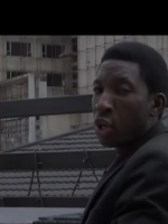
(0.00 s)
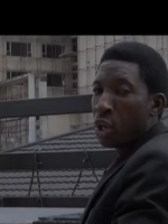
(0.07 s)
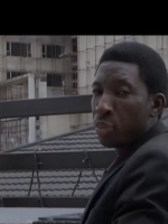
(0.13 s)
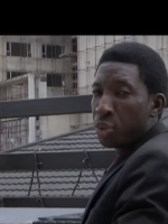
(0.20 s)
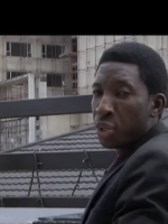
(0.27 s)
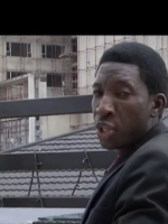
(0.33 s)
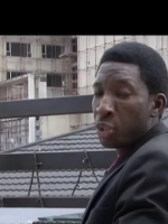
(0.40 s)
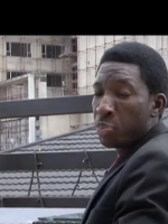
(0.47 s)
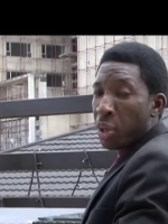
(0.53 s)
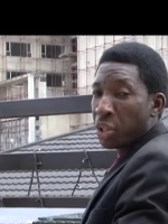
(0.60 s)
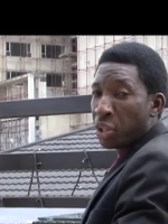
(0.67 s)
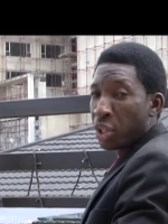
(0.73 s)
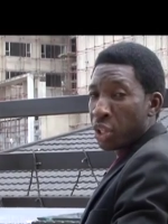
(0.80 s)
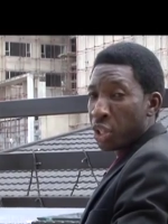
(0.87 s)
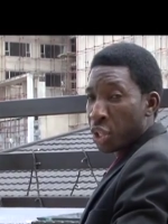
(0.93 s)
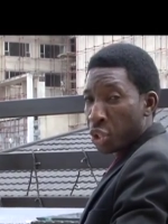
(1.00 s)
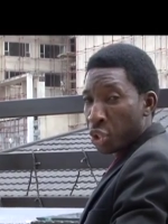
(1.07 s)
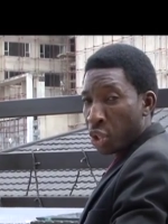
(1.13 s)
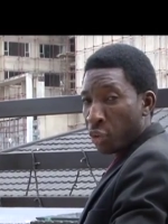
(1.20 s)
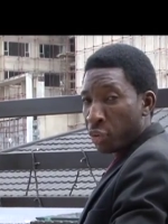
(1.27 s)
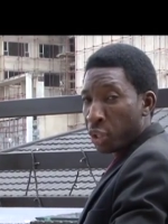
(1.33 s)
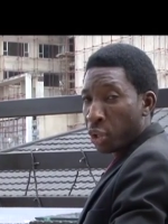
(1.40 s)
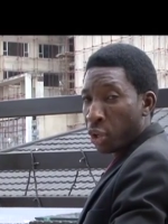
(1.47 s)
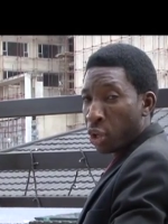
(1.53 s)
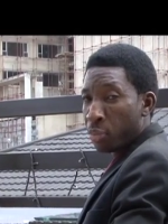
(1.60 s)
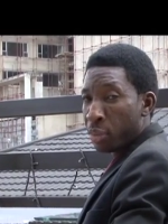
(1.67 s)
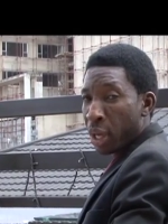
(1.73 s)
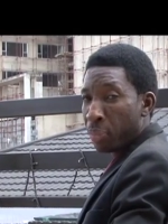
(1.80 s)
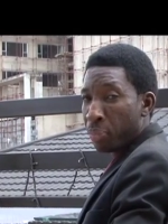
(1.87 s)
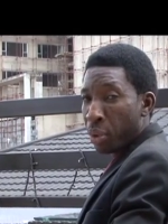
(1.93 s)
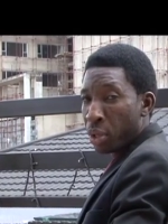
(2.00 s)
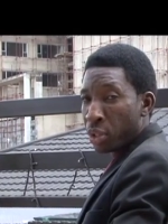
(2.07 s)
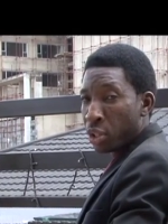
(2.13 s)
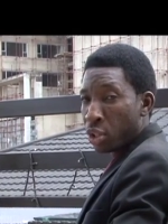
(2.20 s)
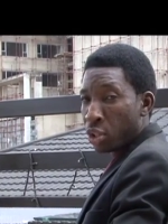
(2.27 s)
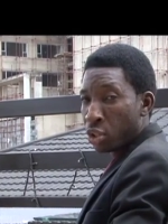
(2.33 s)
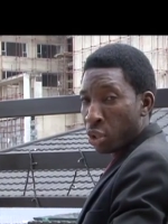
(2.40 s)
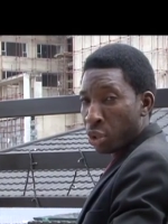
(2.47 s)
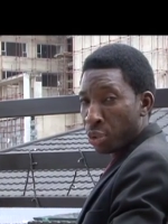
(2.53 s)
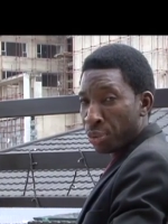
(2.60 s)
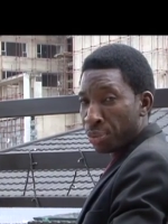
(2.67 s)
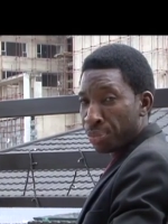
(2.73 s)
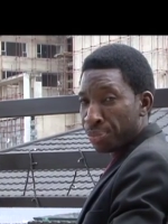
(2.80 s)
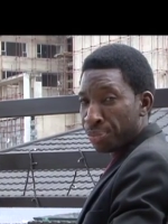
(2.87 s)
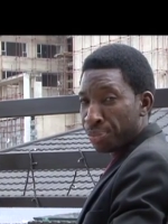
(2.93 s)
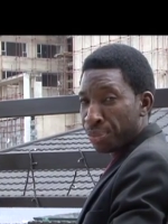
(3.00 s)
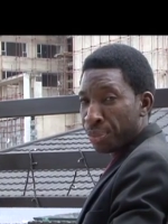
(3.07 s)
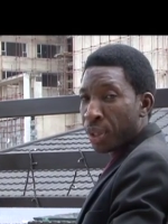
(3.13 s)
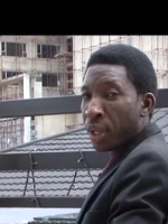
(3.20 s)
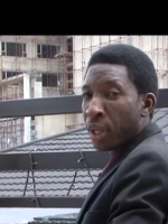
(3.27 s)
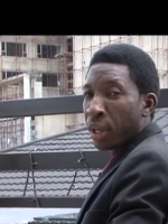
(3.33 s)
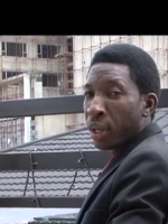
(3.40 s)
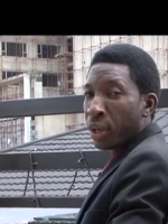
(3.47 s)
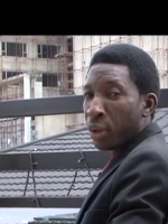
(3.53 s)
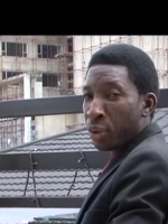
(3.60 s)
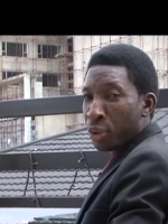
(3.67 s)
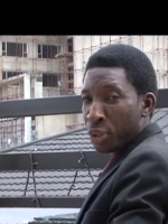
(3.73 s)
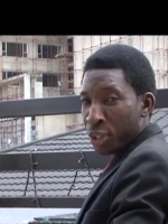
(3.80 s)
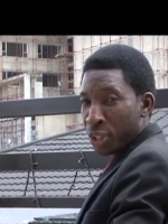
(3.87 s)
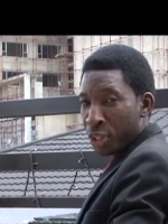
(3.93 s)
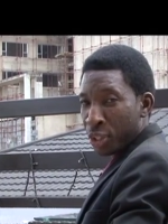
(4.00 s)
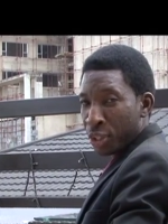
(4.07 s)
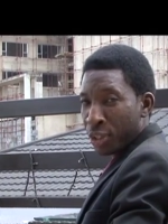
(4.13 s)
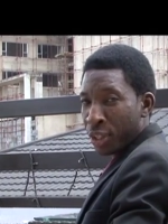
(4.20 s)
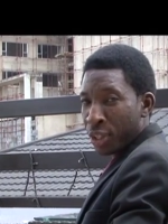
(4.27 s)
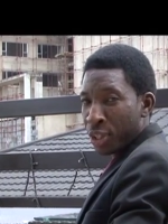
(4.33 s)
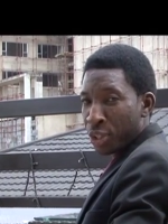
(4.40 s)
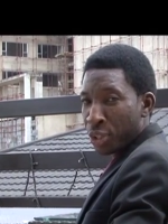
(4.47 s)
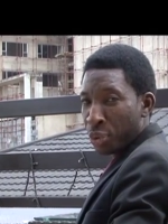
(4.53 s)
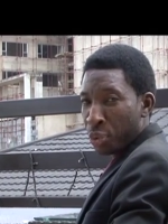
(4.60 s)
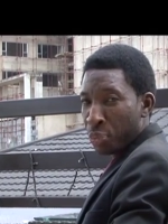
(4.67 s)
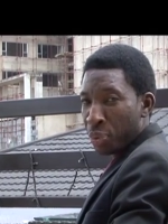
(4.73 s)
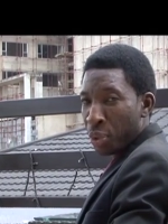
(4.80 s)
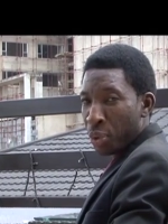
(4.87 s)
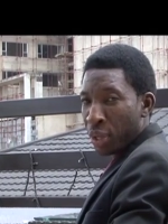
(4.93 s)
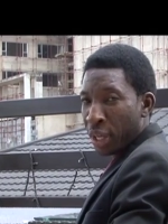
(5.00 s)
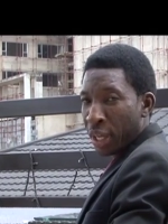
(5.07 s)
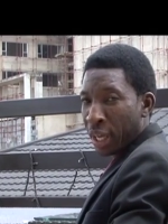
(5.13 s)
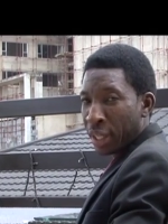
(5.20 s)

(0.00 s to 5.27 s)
Welcome to this special edition of the Economy and Politics Show. This edition will be looking